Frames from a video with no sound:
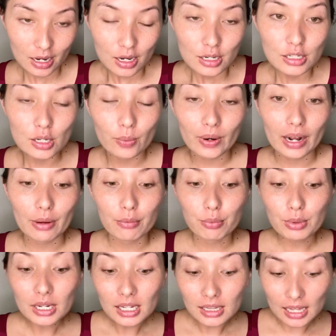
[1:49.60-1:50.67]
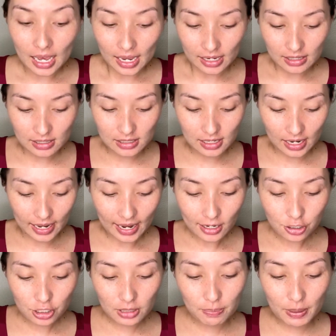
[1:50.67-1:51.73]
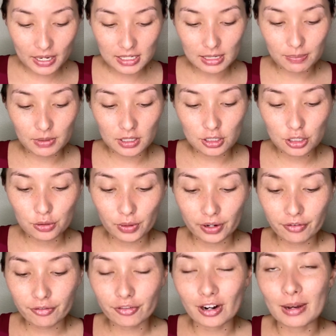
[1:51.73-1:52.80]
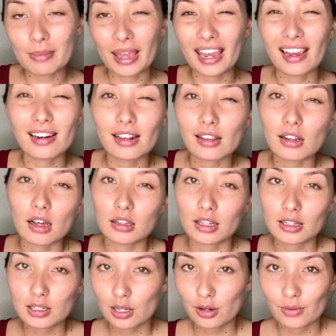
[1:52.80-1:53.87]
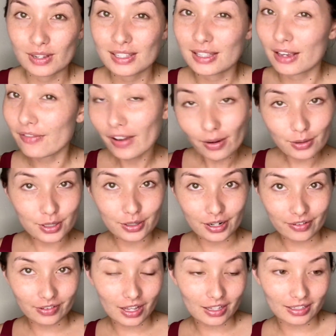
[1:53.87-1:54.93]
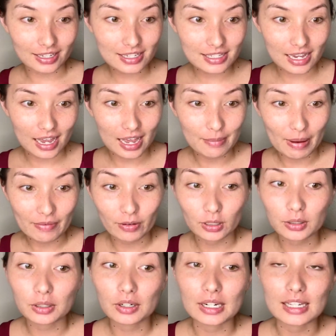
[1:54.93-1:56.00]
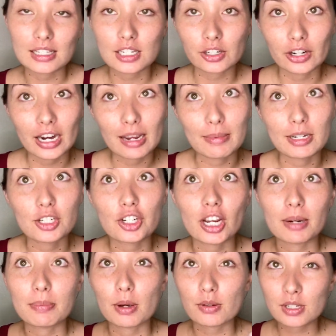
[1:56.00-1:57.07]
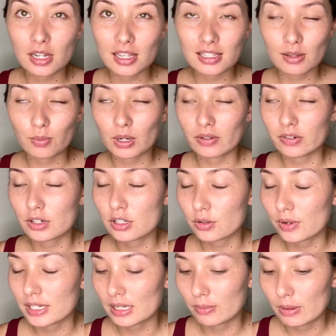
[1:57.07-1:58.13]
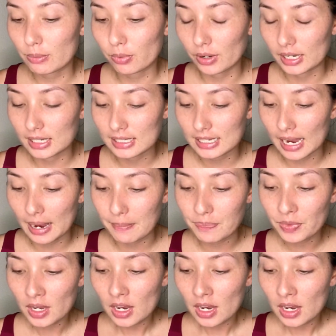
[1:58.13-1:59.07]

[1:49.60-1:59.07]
So what I realized, and I actually picked up this trick from Annie Lawless, who is the founder of Lawless. Um, I follow her on Instagram and she had posted this in one of her stories at one point in time.